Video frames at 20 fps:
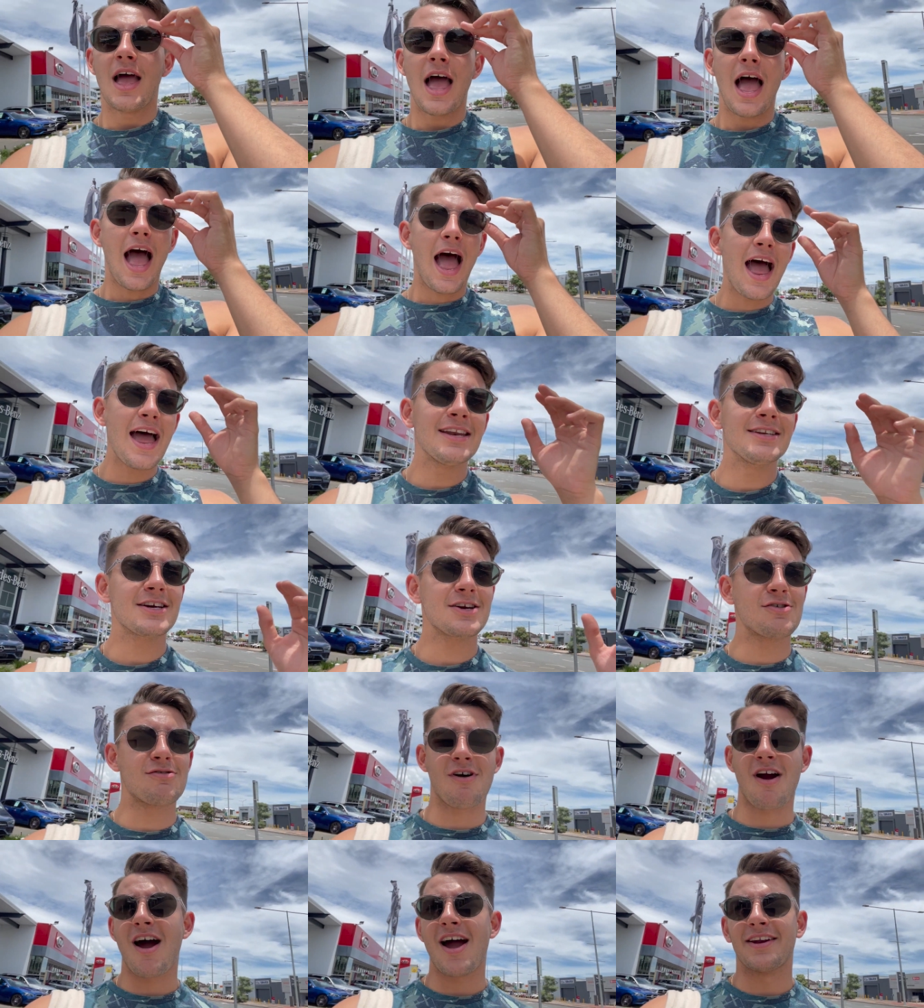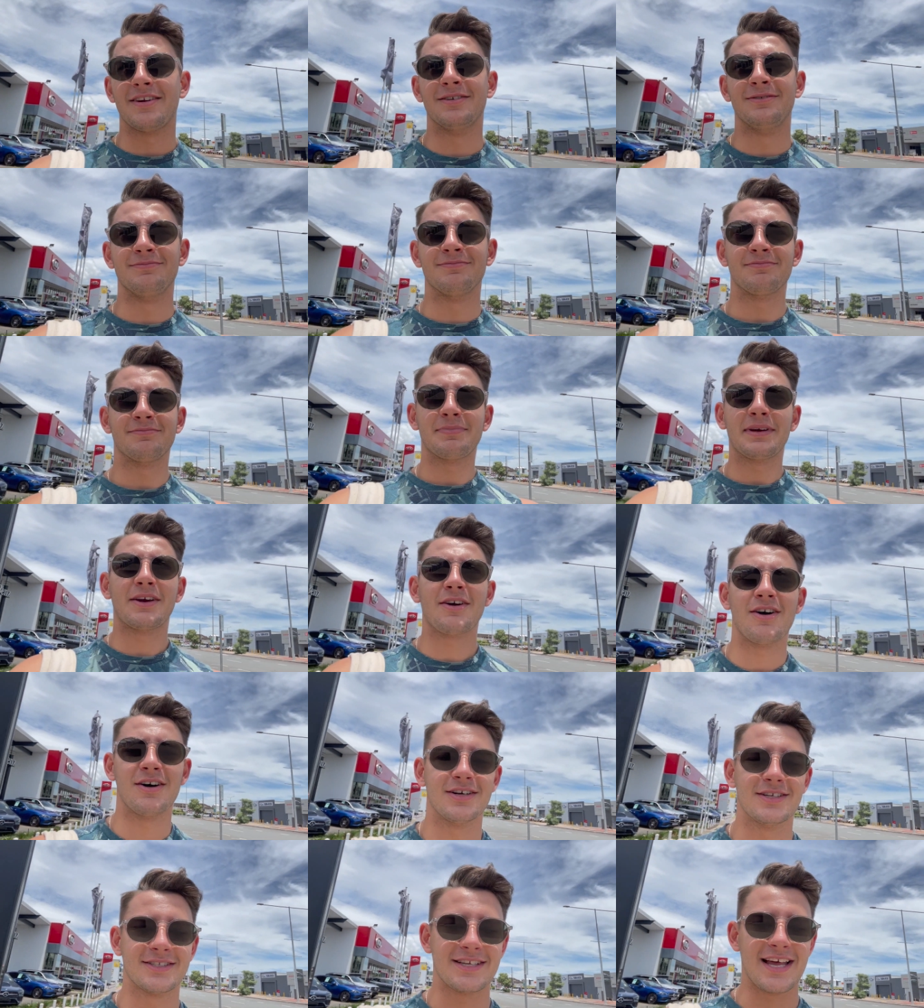and I cried
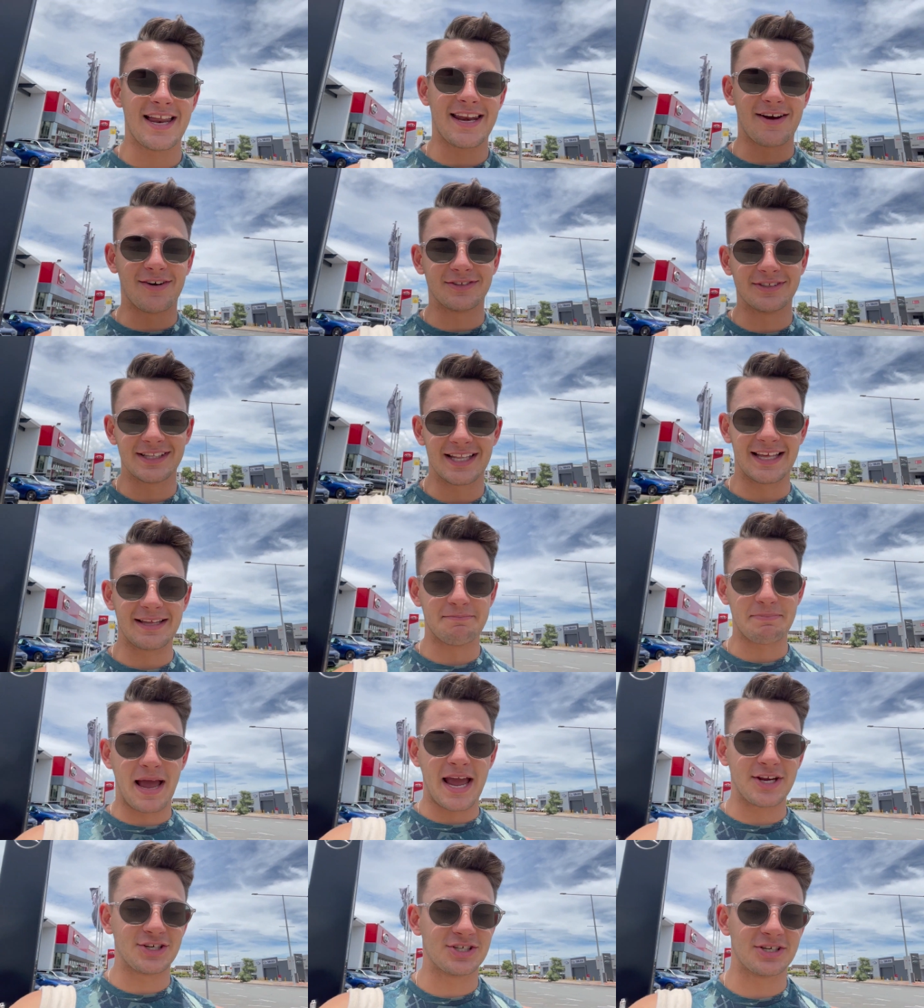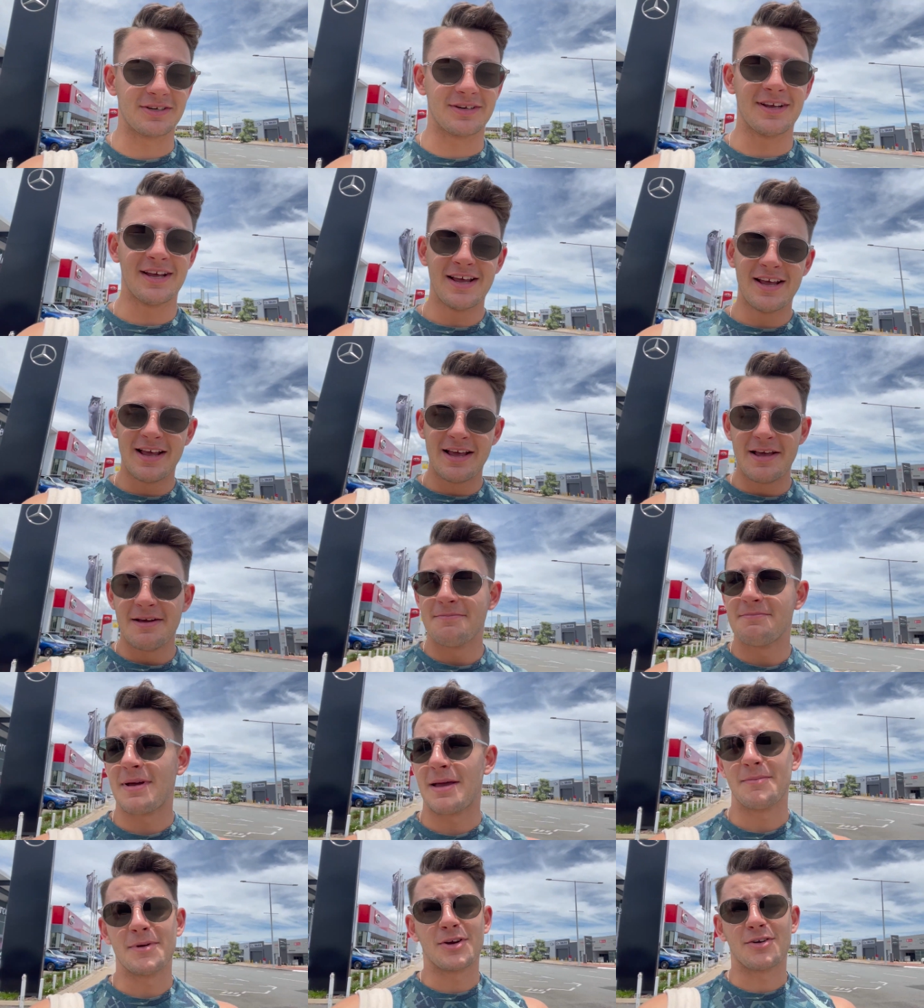because an elderly patient
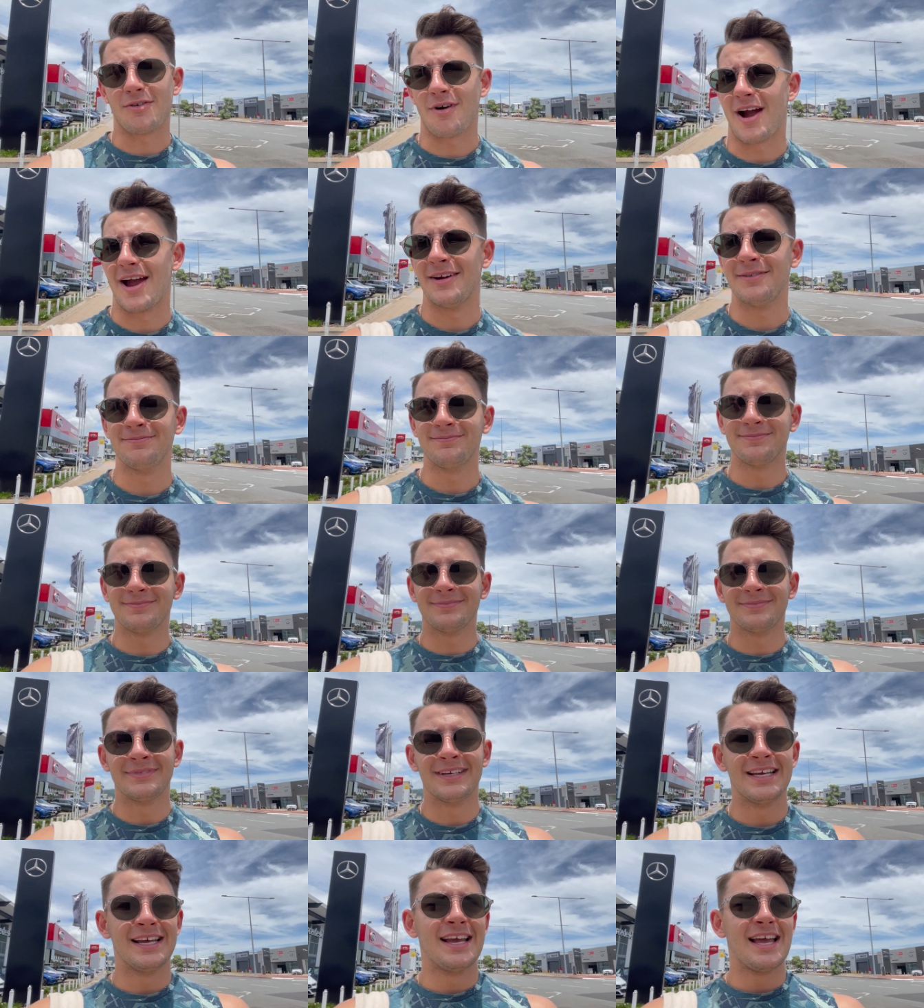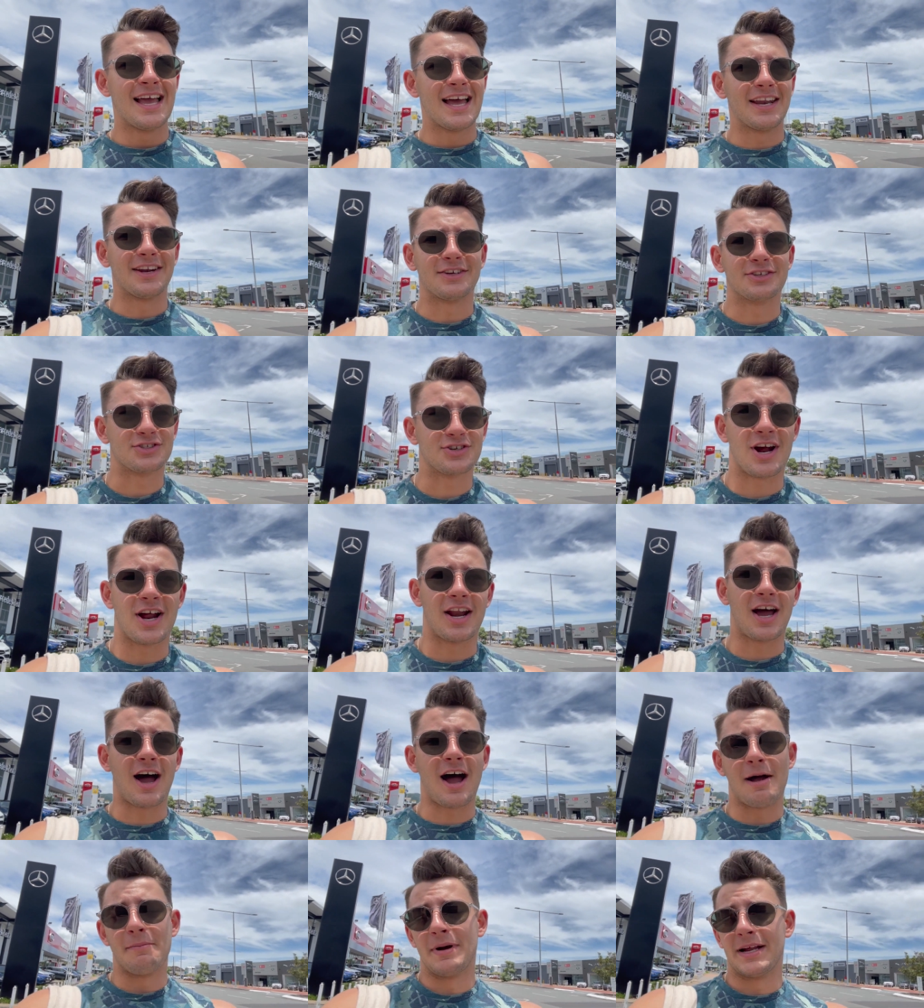made me cry. And I was trying
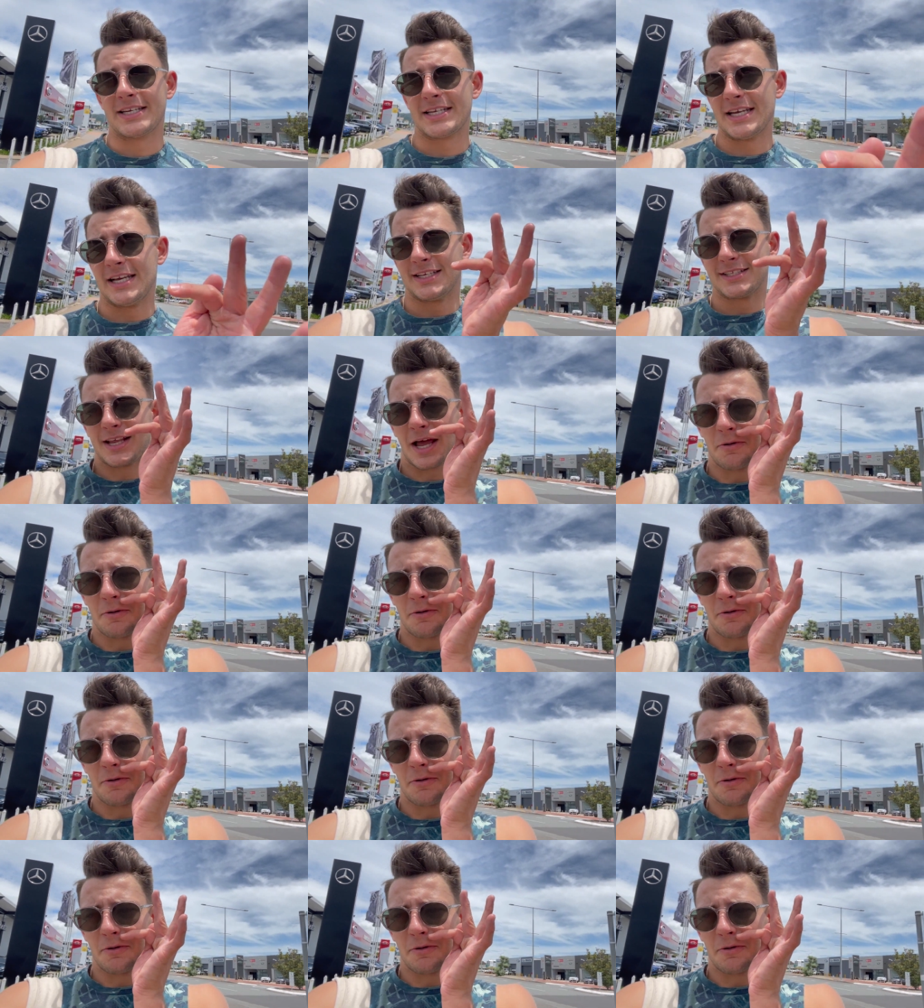to hide my tears.